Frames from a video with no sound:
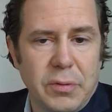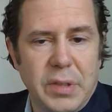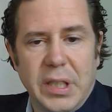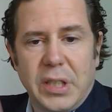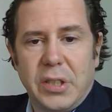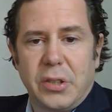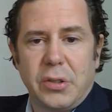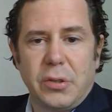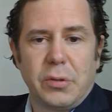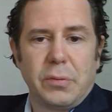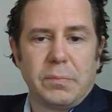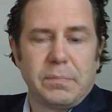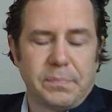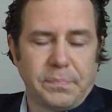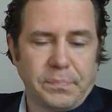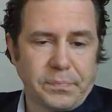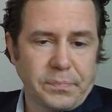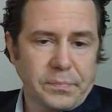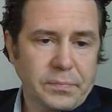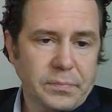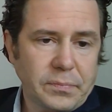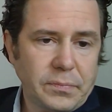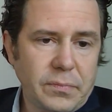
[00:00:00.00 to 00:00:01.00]
need to
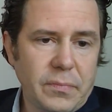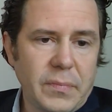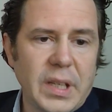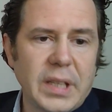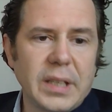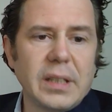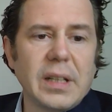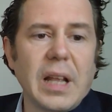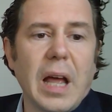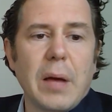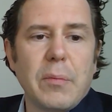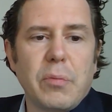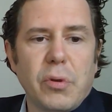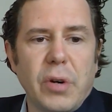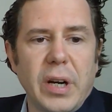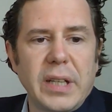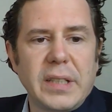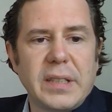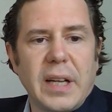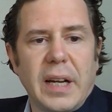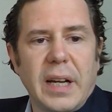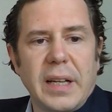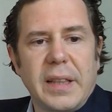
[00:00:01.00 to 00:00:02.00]

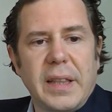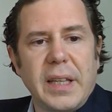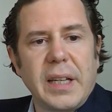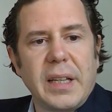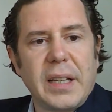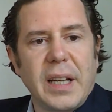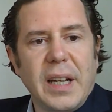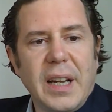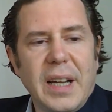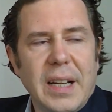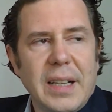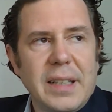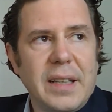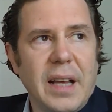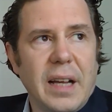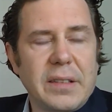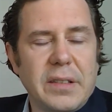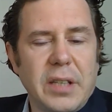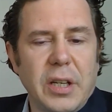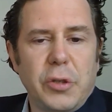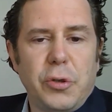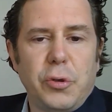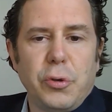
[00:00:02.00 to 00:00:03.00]
elaborate. I think
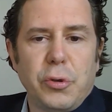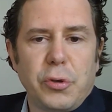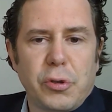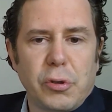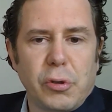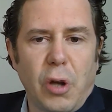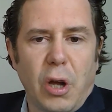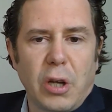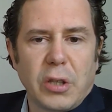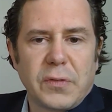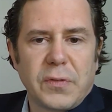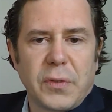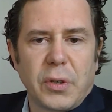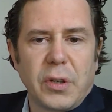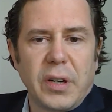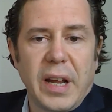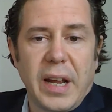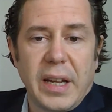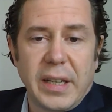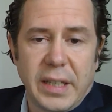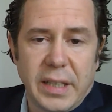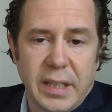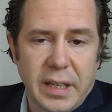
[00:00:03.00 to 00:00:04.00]
that's a huge loss
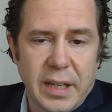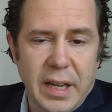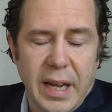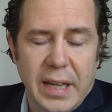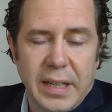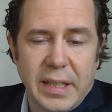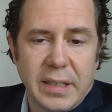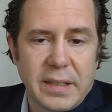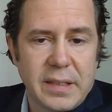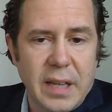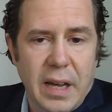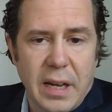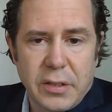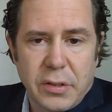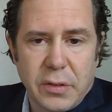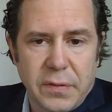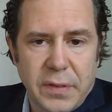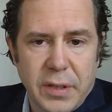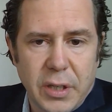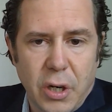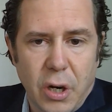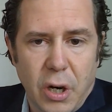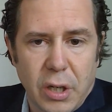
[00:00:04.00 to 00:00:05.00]
for any size
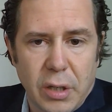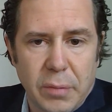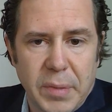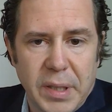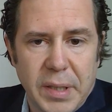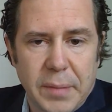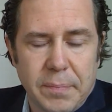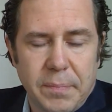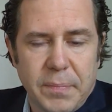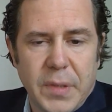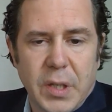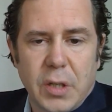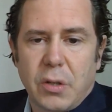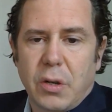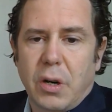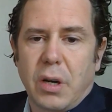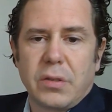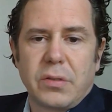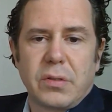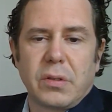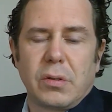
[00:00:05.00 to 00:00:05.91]
of economy across the